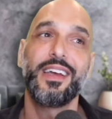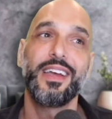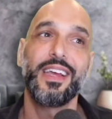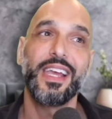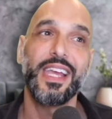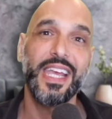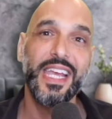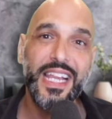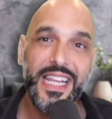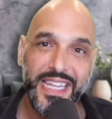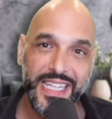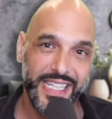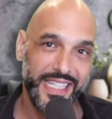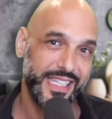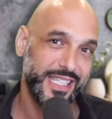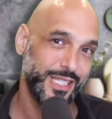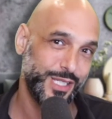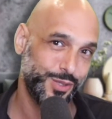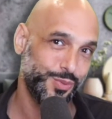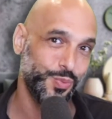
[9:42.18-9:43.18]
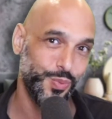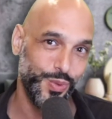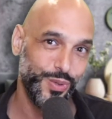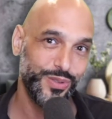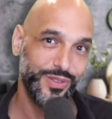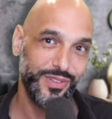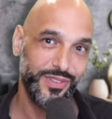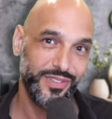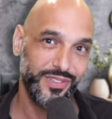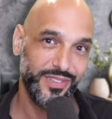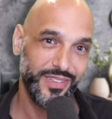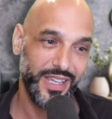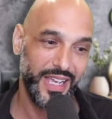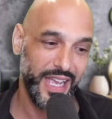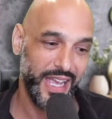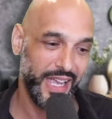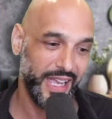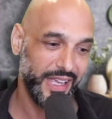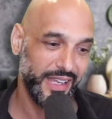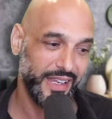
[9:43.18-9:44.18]
healing this wound
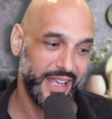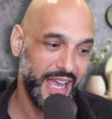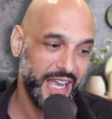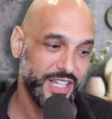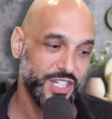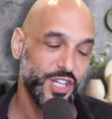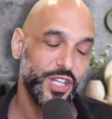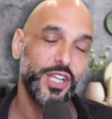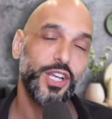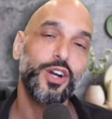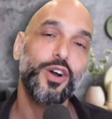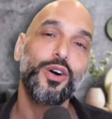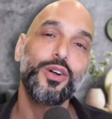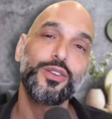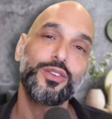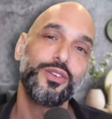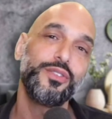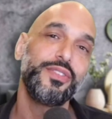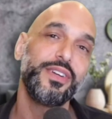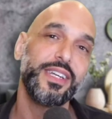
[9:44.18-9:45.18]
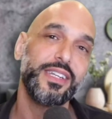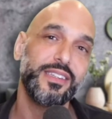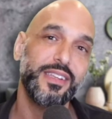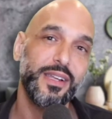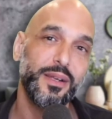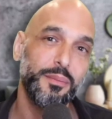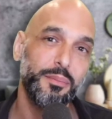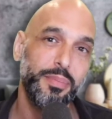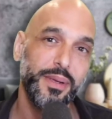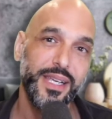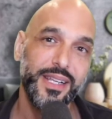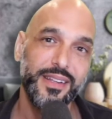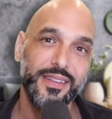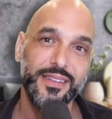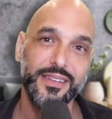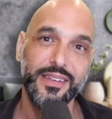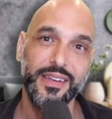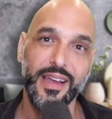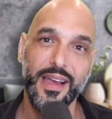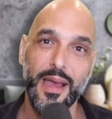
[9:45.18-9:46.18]
and actually cultivate and
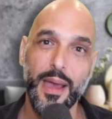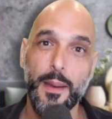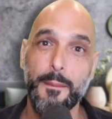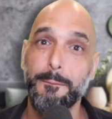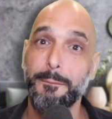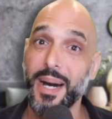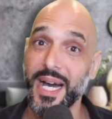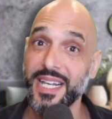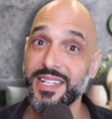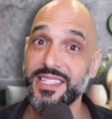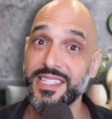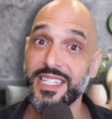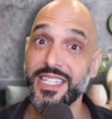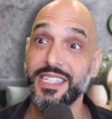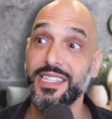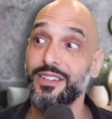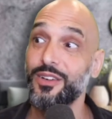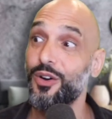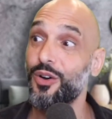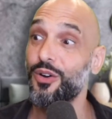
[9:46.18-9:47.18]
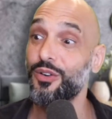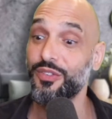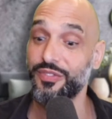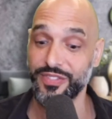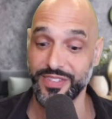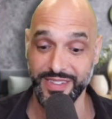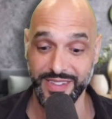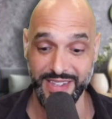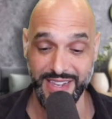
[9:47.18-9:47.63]
build a mindset of